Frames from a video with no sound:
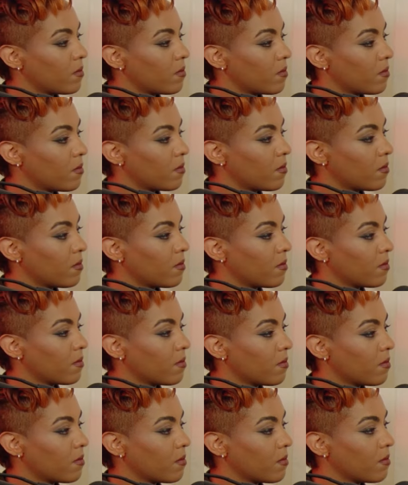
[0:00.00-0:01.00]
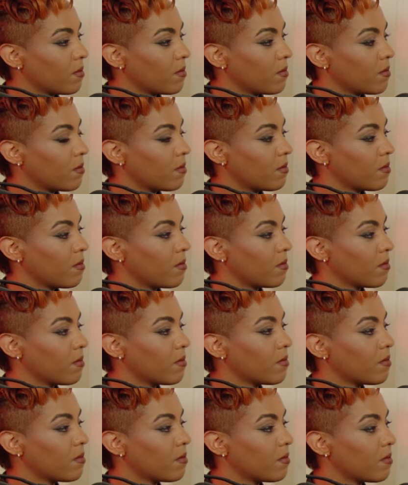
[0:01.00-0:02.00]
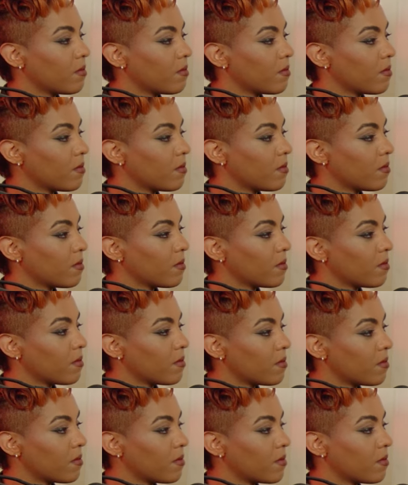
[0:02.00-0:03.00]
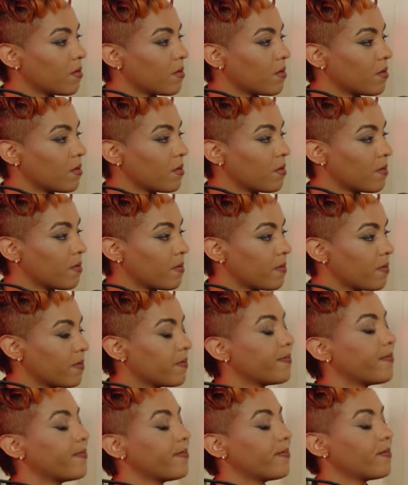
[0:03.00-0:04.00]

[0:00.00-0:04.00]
The person shown says nothing.